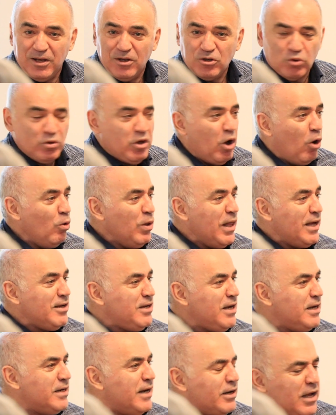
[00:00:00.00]
So the whole
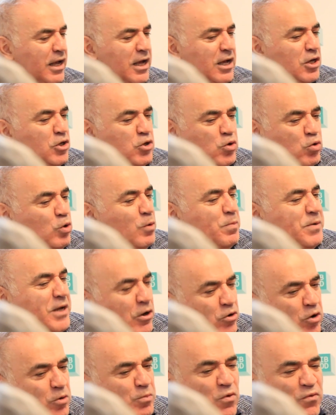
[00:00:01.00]
idea that Europe
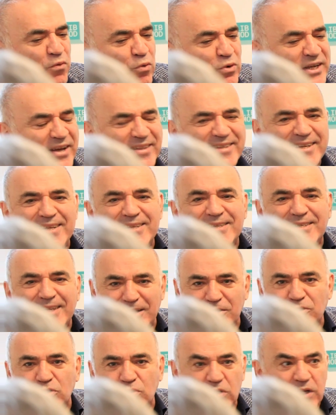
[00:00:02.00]
cannot move without
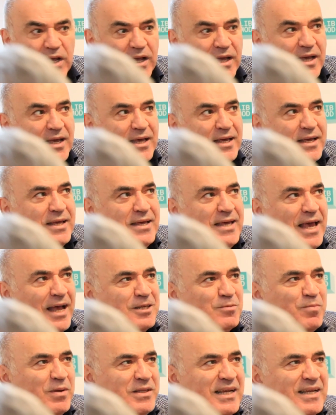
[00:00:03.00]
consensus,
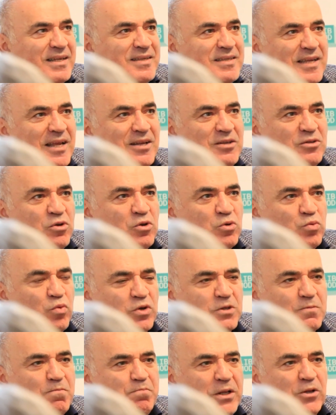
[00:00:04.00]
yes, but the consensus
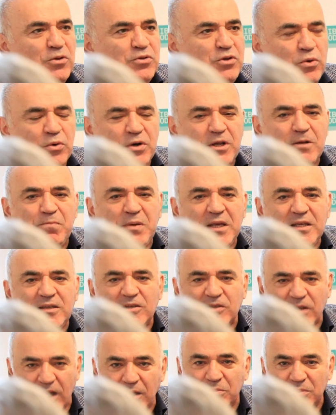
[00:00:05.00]
was built during
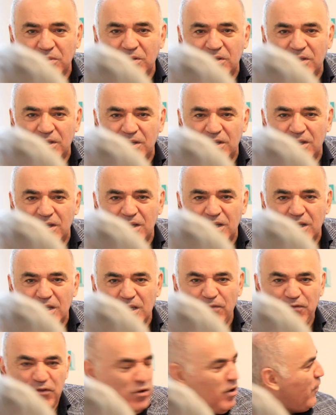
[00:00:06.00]
peacetime.
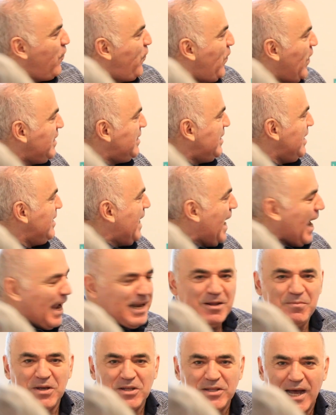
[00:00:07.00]
If you're facing the
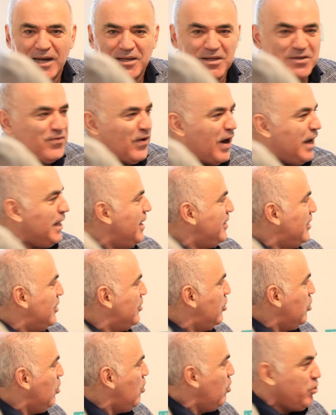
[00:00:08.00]
enemy that is violating
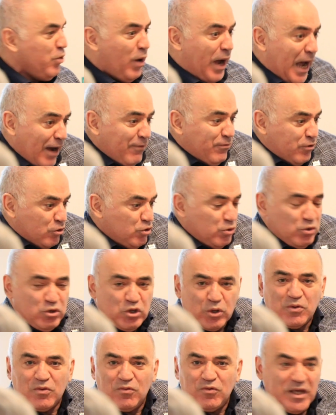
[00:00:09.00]
the law, you have to do
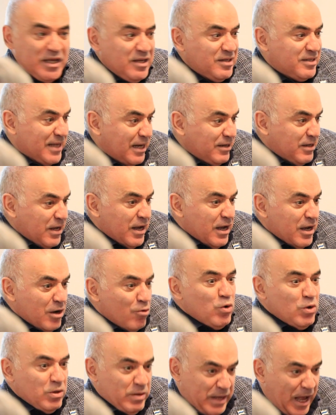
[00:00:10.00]
certain things that
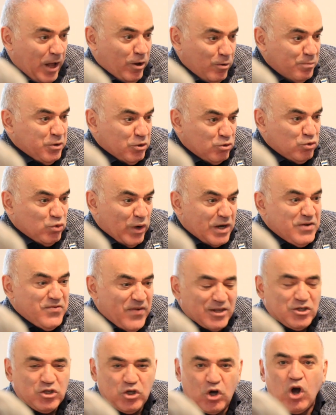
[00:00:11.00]
will help you to
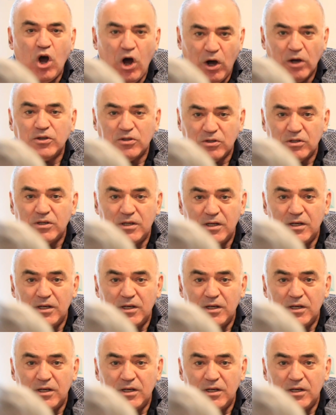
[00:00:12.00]
advance your cause.